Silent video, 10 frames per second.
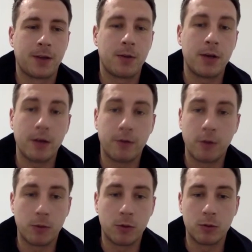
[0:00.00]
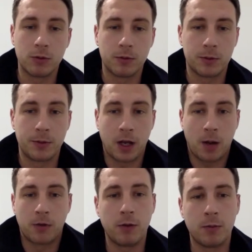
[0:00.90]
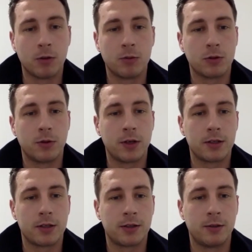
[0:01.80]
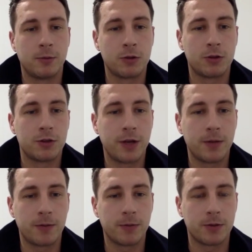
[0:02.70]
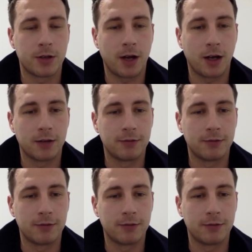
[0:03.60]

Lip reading: But yeah, football, to become a footballer was the dream from the start.